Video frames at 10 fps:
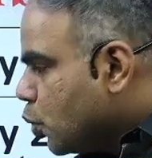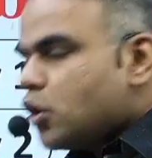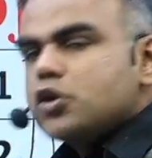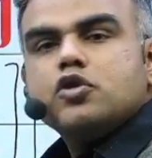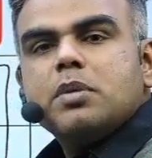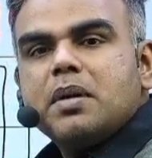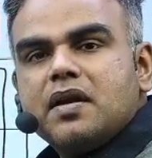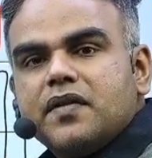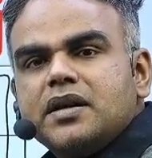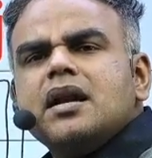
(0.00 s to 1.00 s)
also be
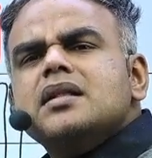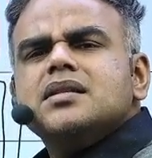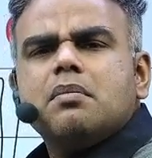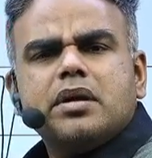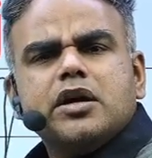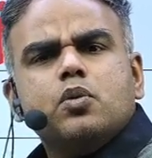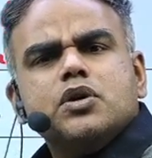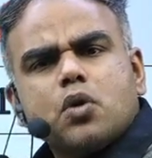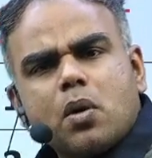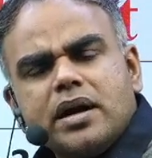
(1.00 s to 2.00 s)
benefited, and somebody who has
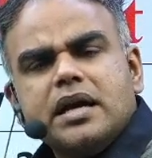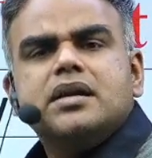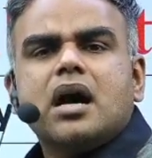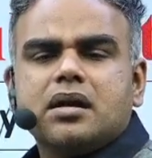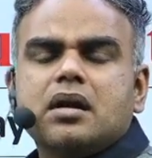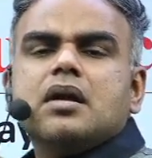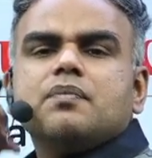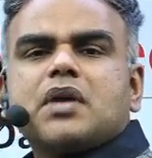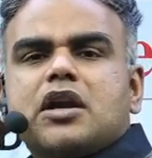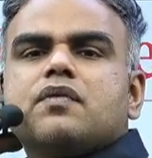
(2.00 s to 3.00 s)
already done
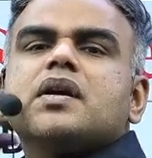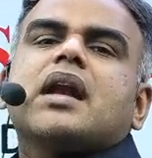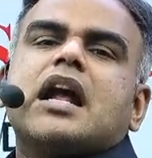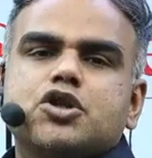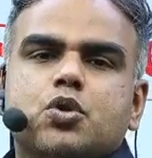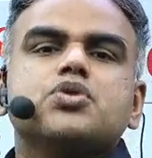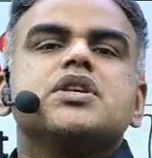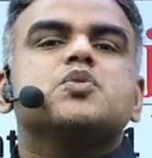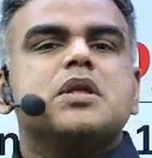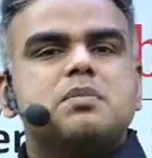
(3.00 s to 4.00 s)
any of the crash courses
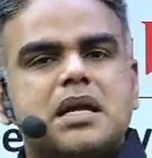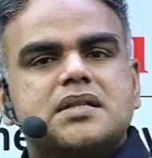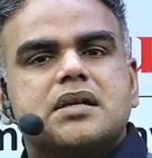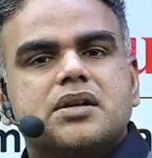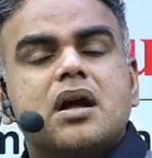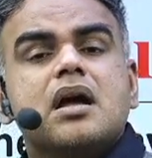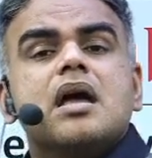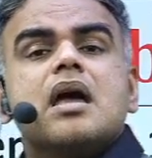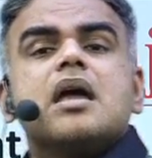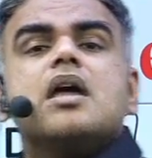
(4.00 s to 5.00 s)
with me, etc.
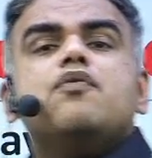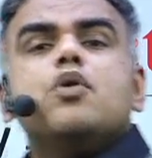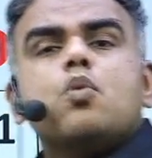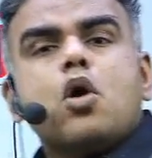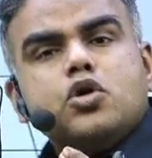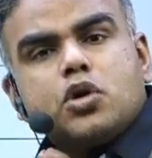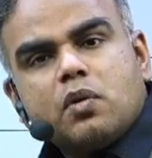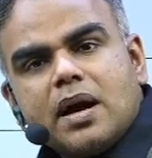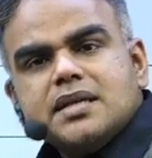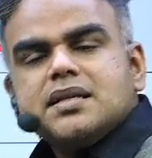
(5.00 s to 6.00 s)
If you want to
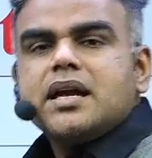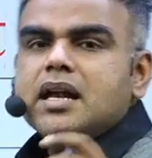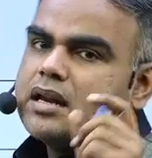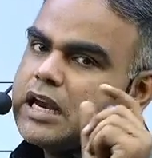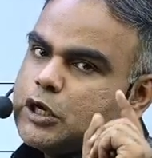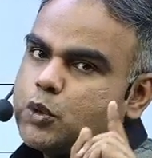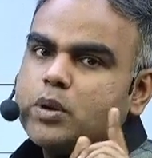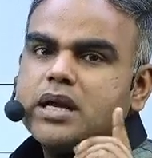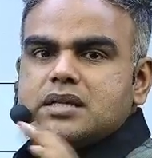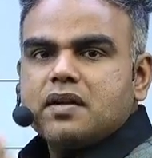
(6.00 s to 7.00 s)
revise again in 2
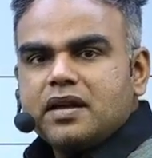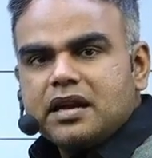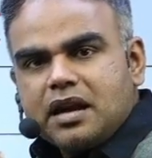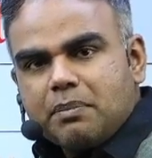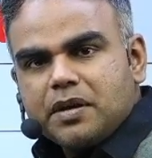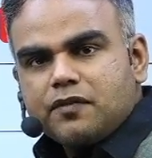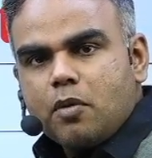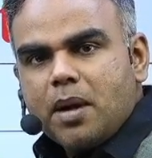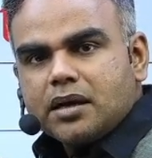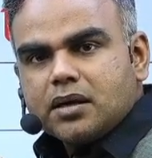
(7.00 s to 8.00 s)
days in a very rapid
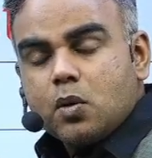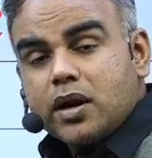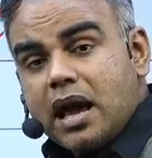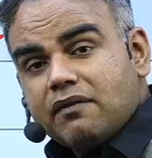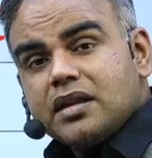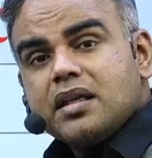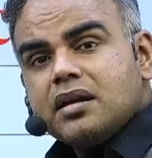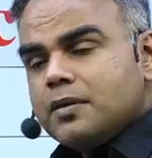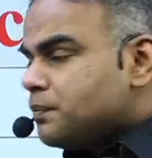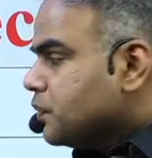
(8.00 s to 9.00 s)
format, okay, everything.
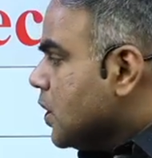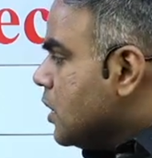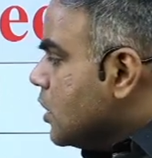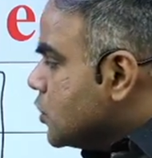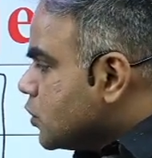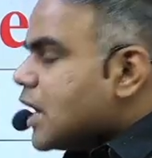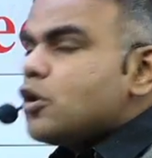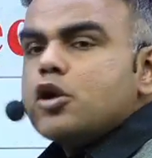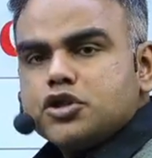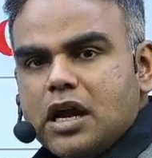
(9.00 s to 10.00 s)
So that
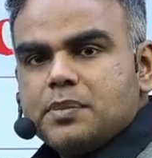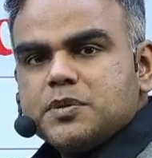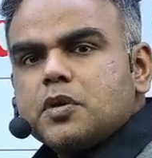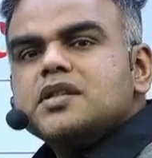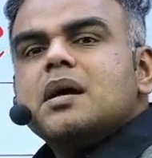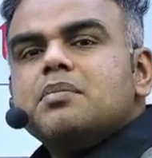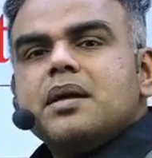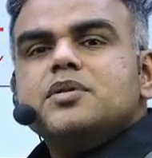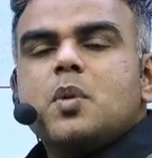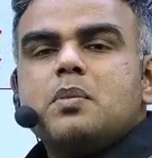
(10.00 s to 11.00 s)
also helps, because
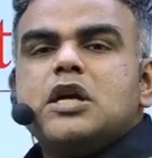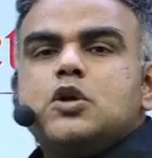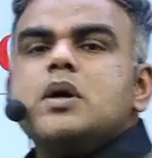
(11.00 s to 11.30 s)
sometimes when we do it